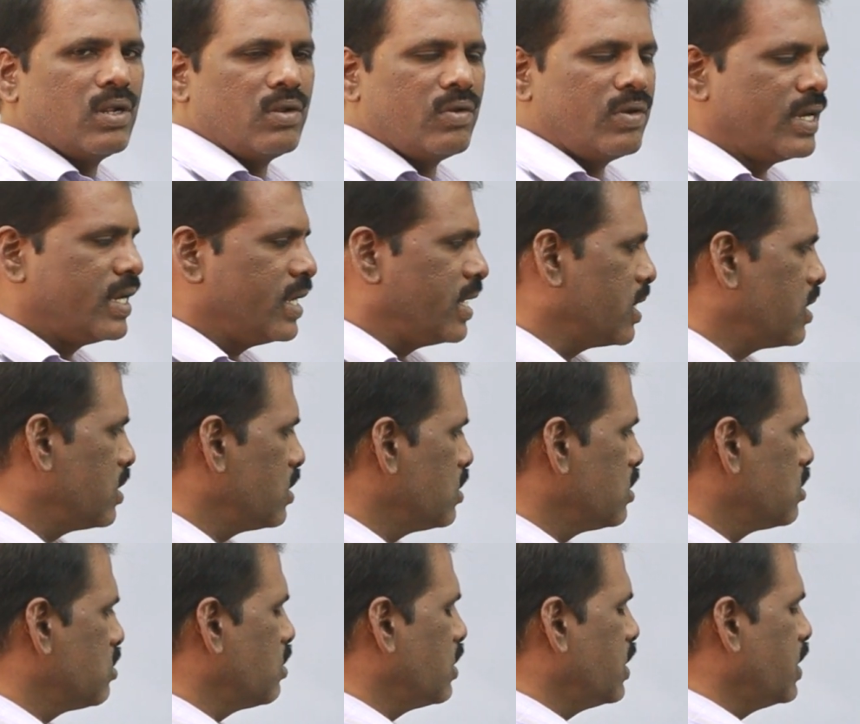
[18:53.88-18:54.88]
you take.
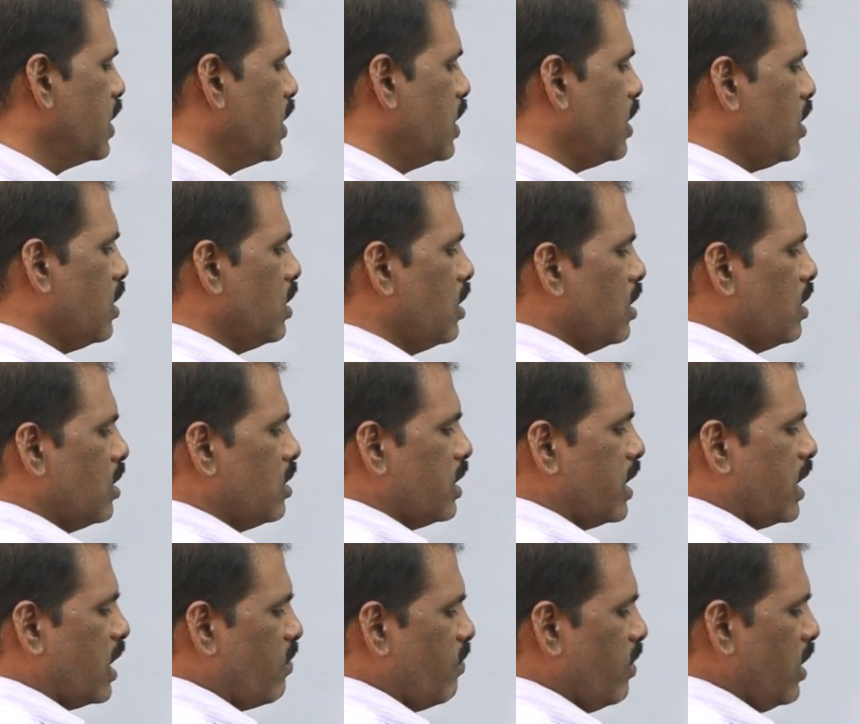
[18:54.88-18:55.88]
So here
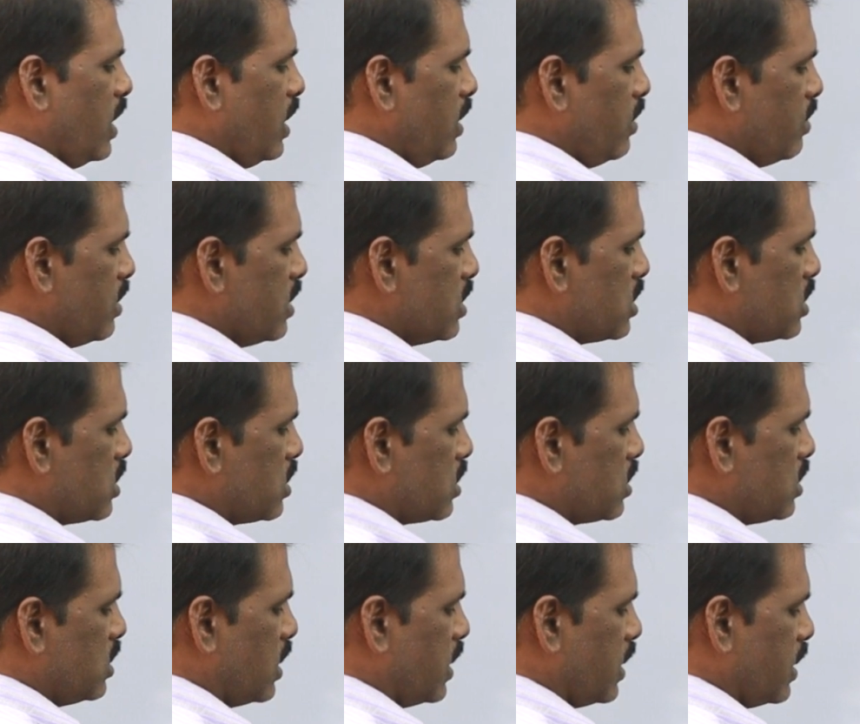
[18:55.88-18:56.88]
the n value is
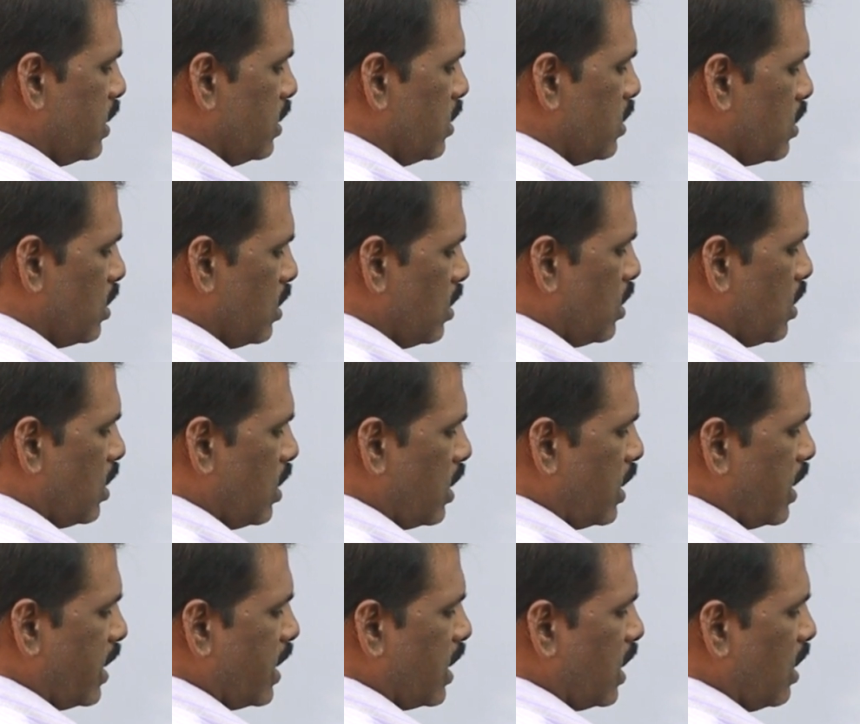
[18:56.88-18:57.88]
3
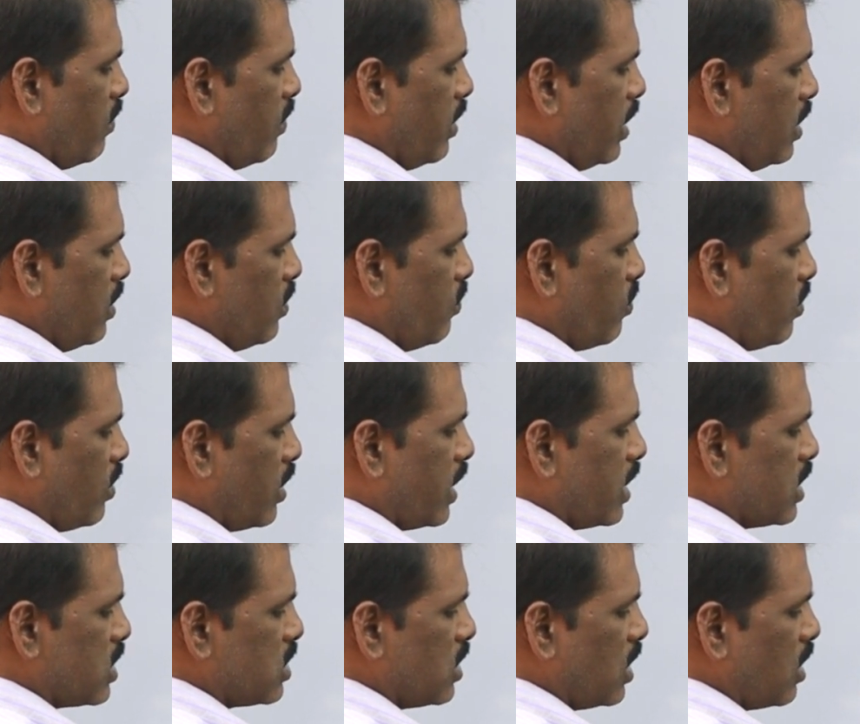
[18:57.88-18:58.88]
and the L value for
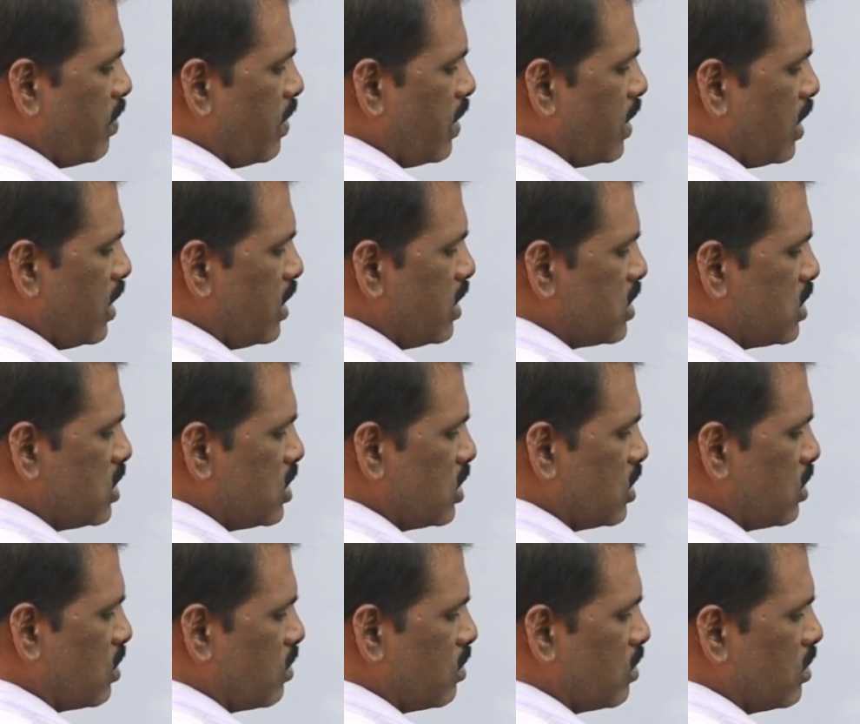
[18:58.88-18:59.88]
s orbital is
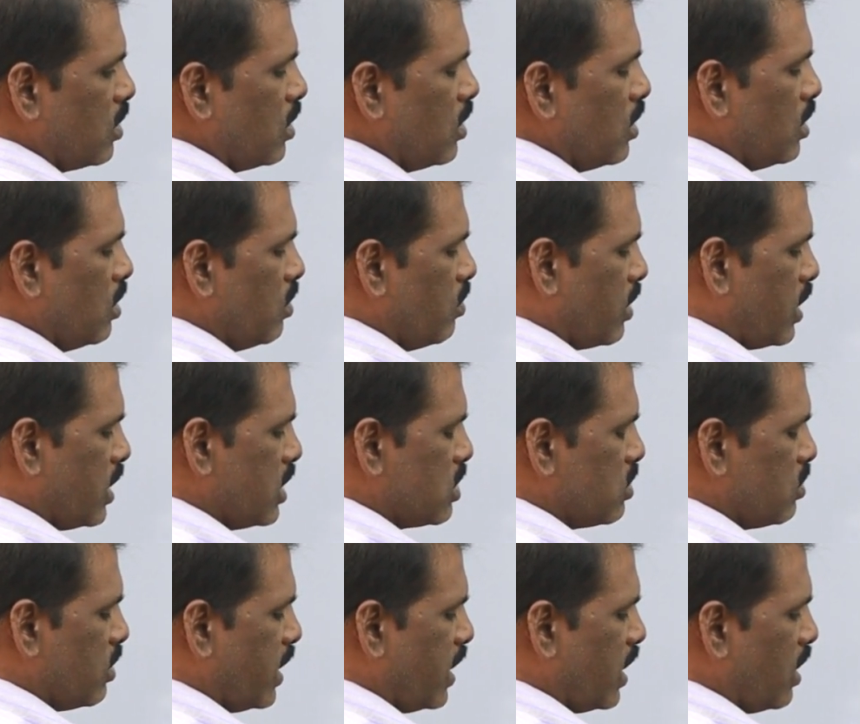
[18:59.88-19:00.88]
0. Okay,
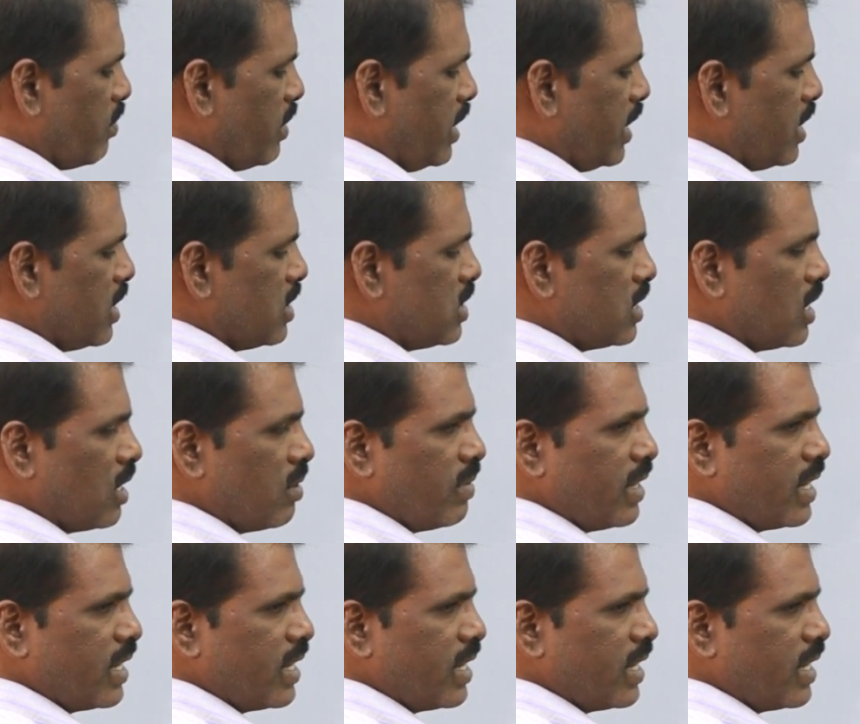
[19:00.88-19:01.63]
so n minus l